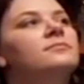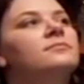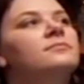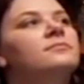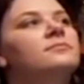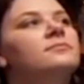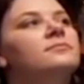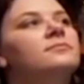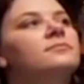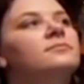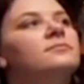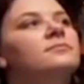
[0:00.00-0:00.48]

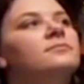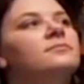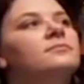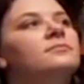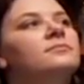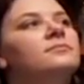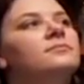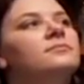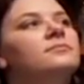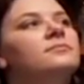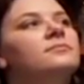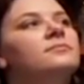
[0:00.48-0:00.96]

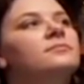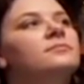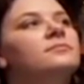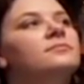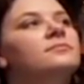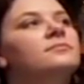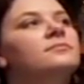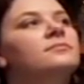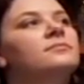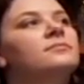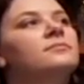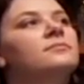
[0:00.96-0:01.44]

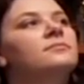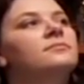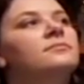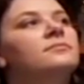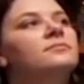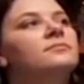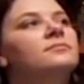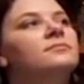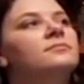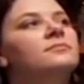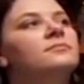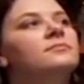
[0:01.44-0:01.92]

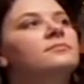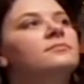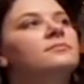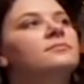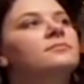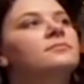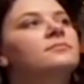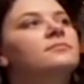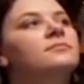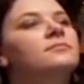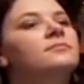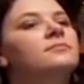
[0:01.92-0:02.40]

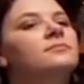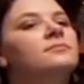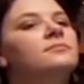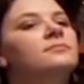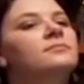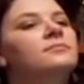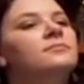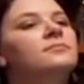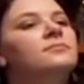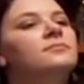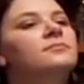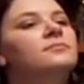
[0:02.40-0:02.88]

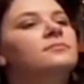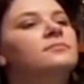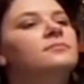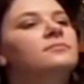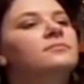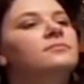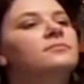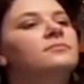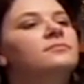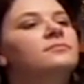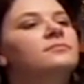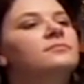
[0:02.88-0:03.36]

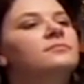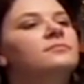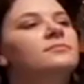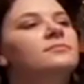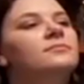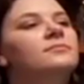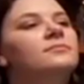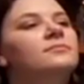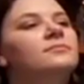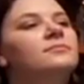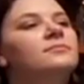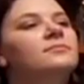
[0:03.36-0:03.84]

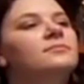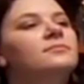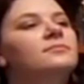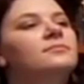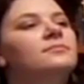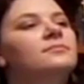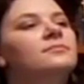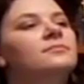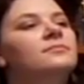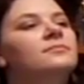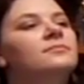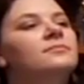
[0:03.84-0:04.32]

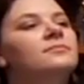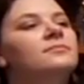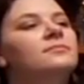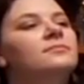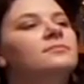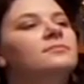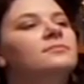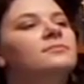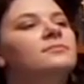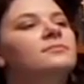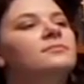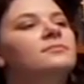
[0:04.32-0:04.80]

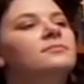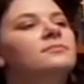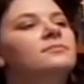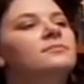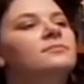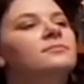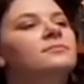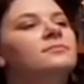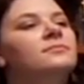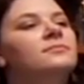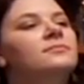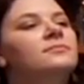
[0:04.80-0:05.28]

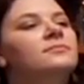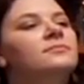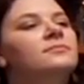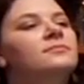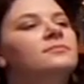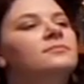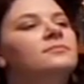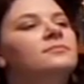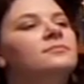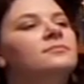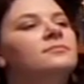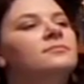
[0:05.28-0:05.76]

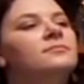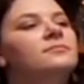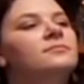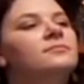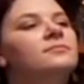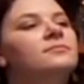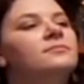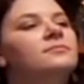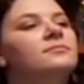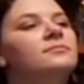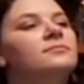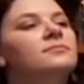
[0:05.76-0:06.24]

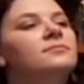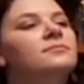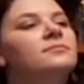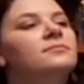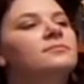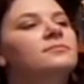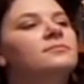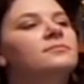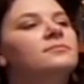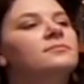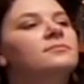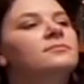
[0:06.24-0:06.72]
(not speaking)